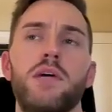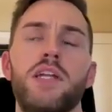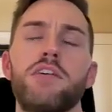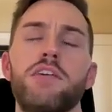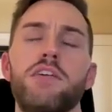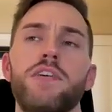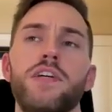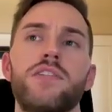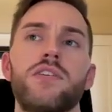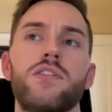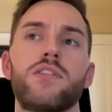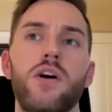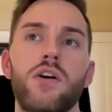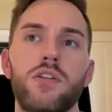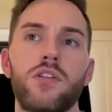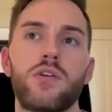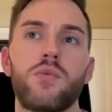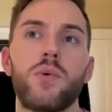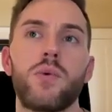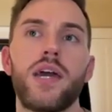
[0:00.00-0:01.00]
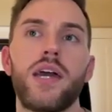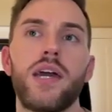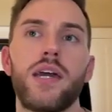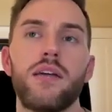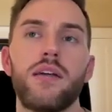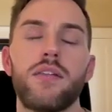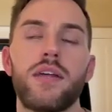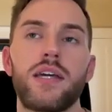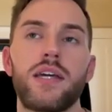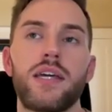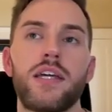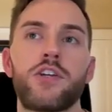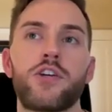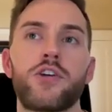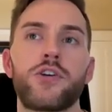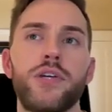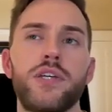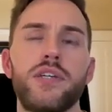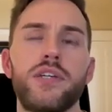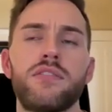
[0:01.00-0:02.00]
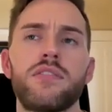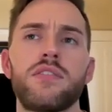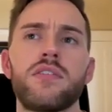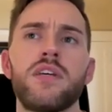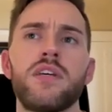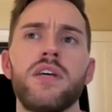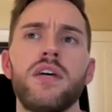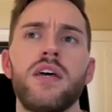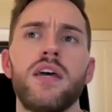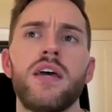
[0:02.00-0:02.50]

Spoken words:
benefits along the way, like increased